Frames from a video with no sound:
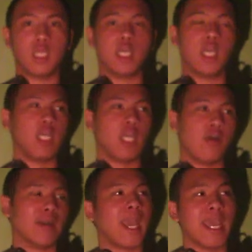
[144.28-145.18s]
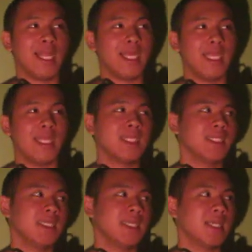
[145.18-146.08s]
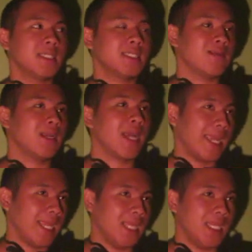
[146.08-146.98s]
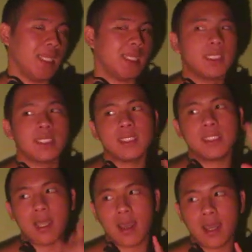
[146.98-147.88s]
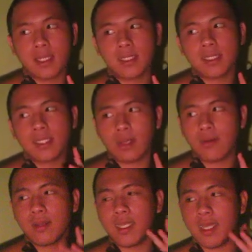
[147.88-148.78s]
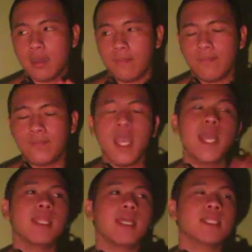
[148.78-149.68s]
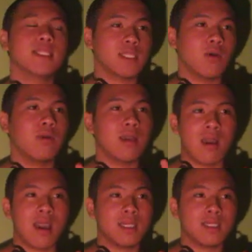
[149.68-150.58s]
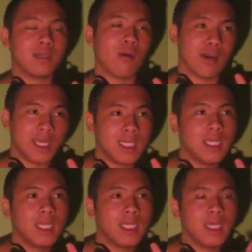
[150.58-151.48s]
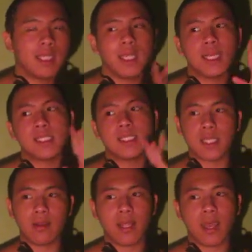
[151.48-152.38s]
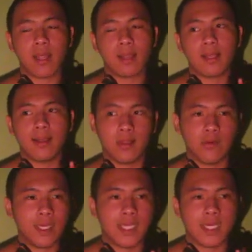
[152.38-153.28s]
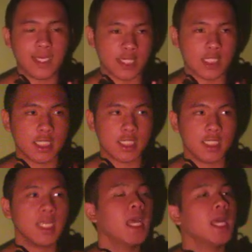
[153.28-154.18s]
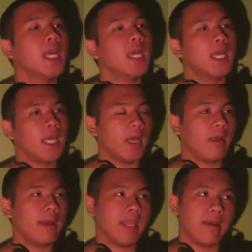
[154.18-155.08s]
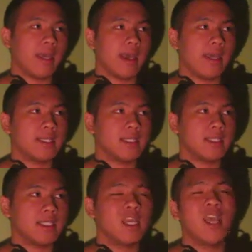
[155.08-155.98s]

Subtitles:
I know, Kylie, that's not so Kylie, that's not so Kim, that is so not Kourtney, that is so not Khloe-ish. Hang on, guys.